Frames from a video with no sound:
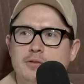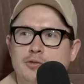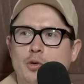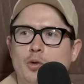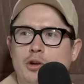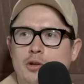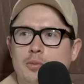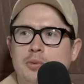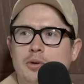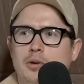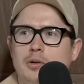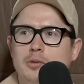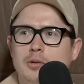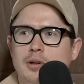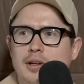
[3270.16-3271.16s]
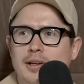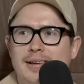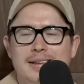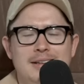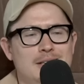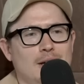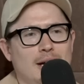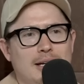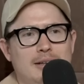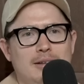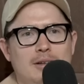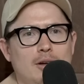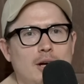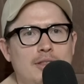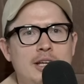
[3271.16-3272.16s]
forward of the ball. Like
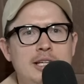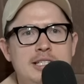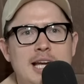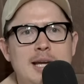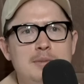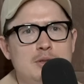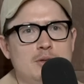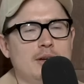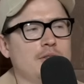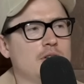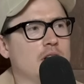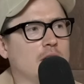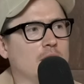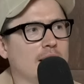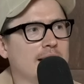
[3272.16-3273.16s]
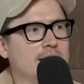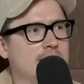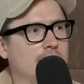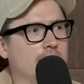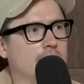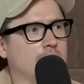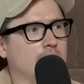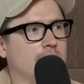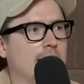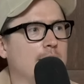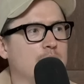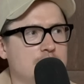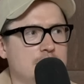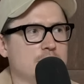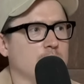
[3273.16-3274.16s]
I think teams are even neglecting key
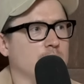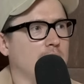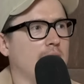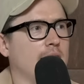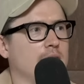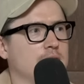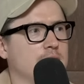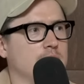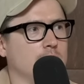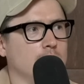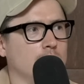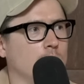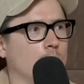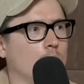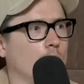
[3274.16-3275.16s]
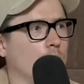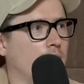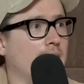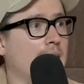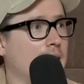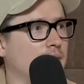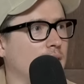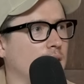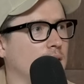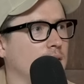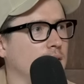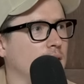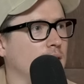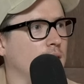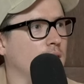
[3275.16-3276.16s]
position players more than ever.
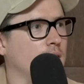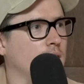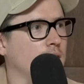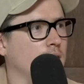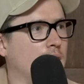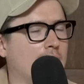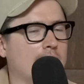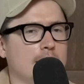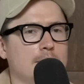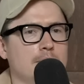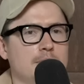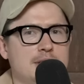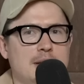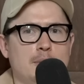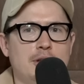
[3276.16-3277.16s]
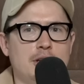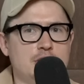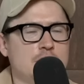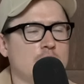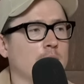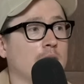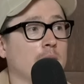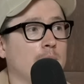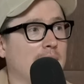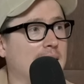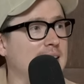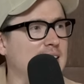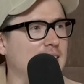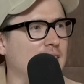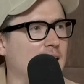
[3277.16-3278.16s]
Yeah. Um, someone that can
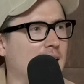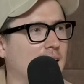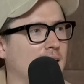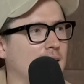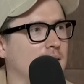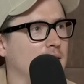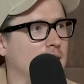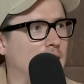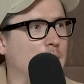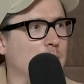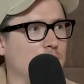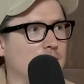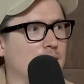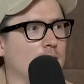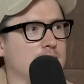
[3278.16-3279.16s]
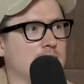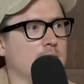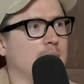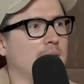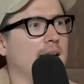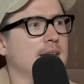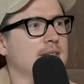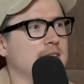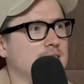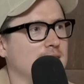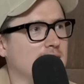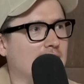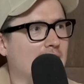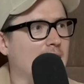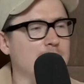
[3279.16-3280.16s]
compete in the air and then bring those other players into
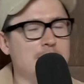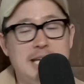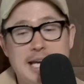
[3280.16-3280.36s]
the game. You